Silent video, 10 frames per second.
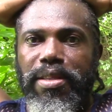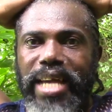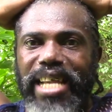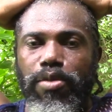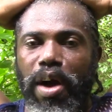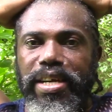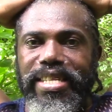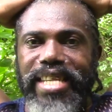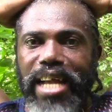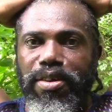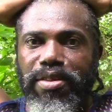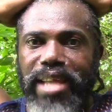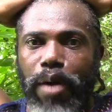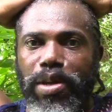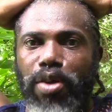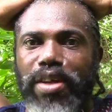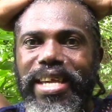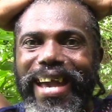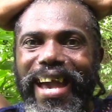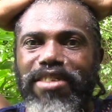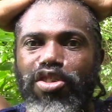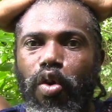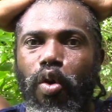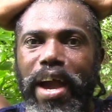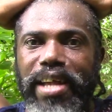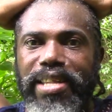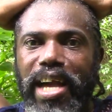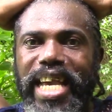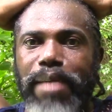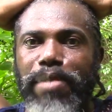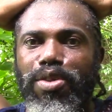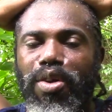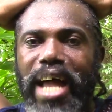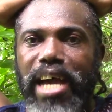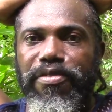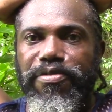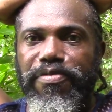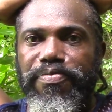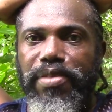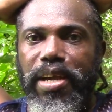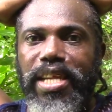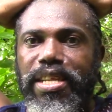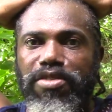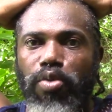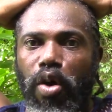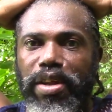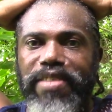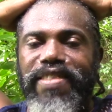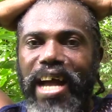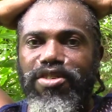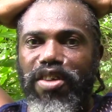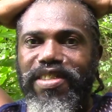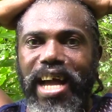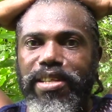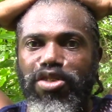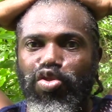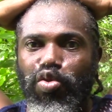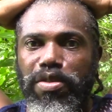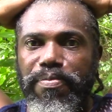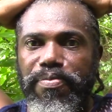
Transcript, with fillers: anyone can tell you that without the S-O-N, there can be no life in this world. It's not just not the truth.